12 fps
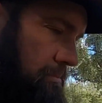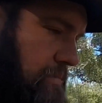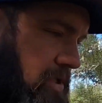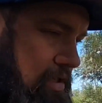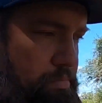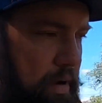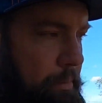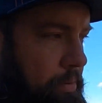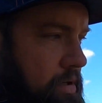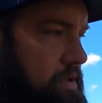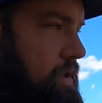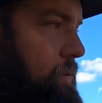Just my
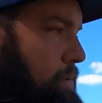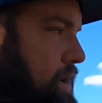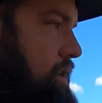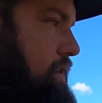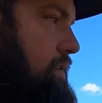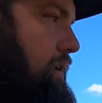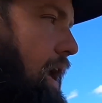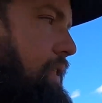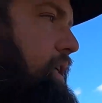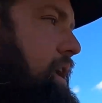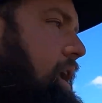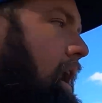personal opinion. I
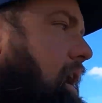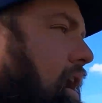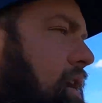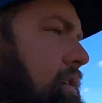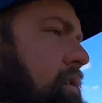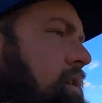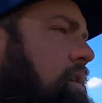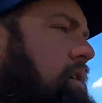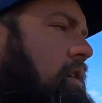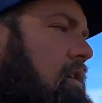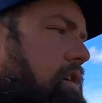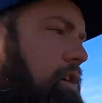think I
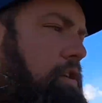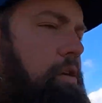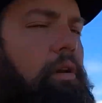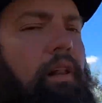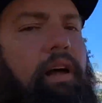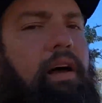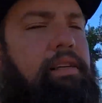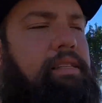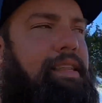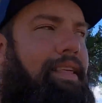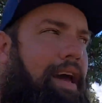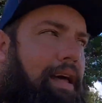could
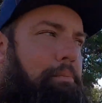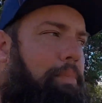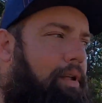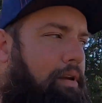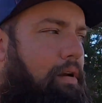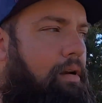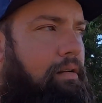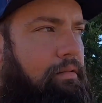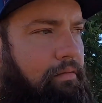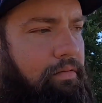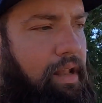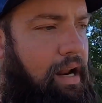utilize that better
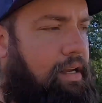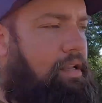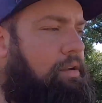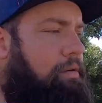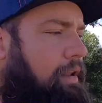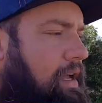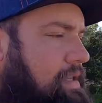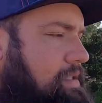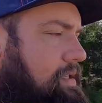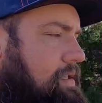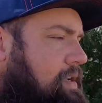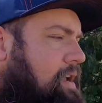than I can utilize
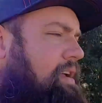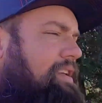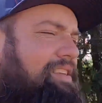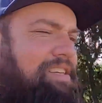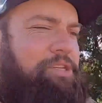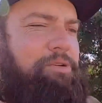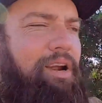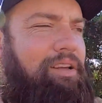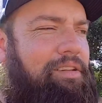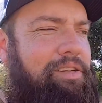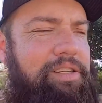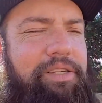this. This
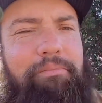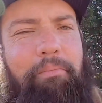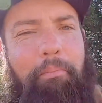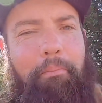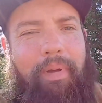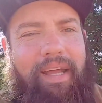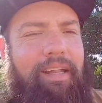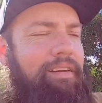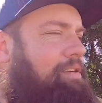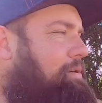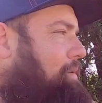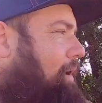trailer's meant
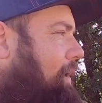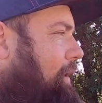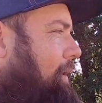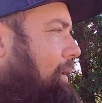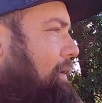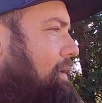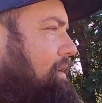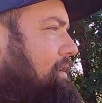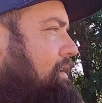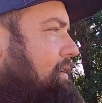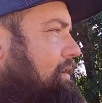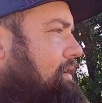to haul
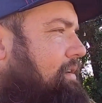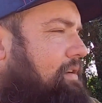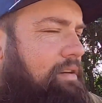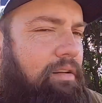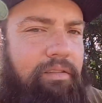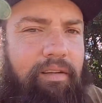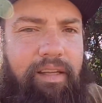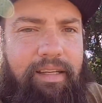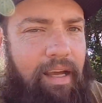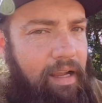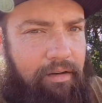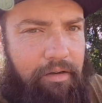
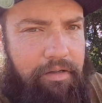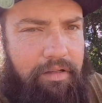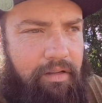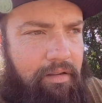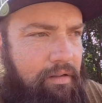containers.